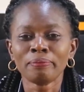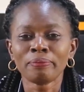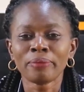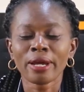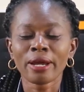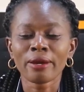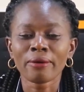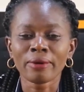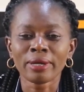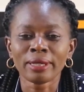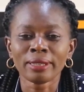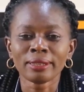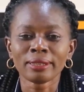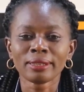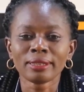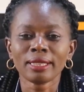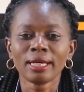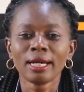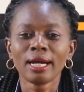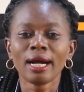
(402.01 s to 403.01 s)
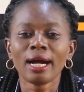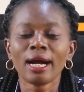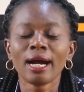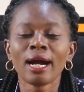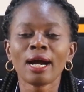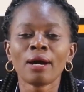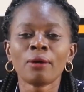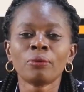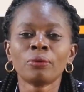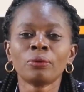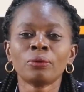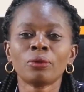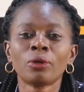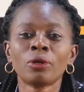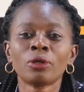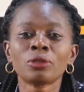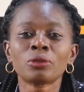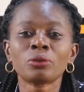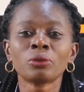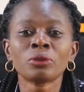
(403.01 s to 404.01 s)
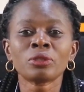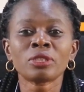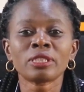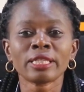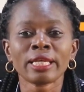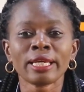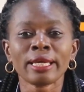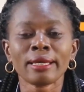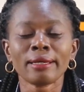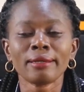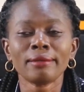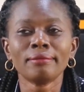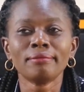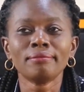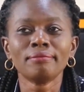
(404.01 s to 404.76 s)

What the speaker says: parents, I will also say,